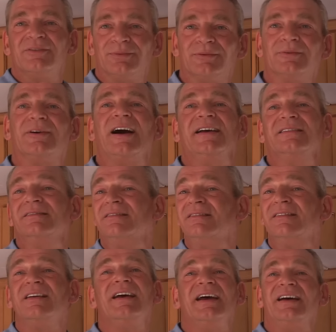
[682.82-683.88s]
Right.
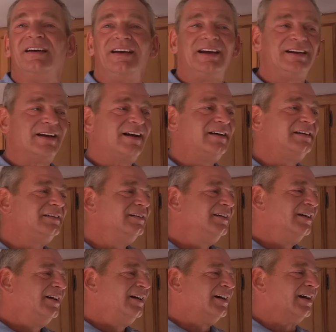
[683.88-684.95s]
And, and I,
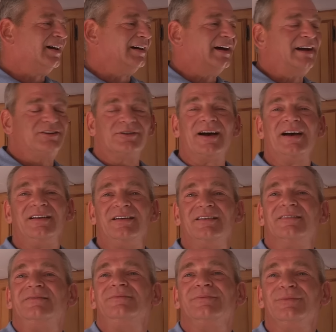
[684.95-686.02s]
I I try
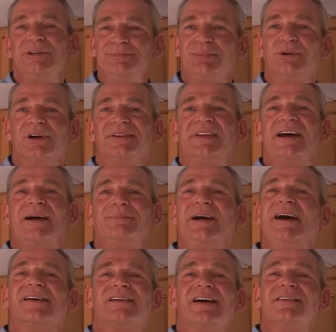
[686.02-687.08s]
to report that
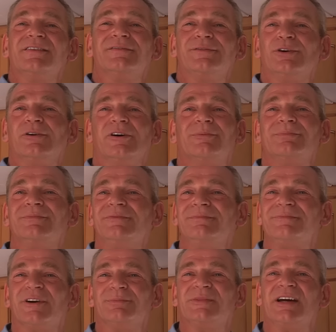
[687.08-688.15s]
back on the forum
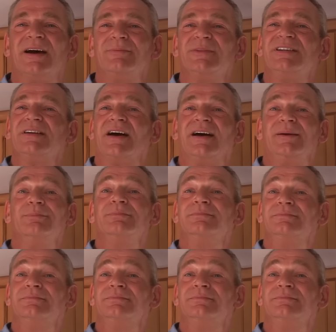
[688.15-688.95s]
from time to time.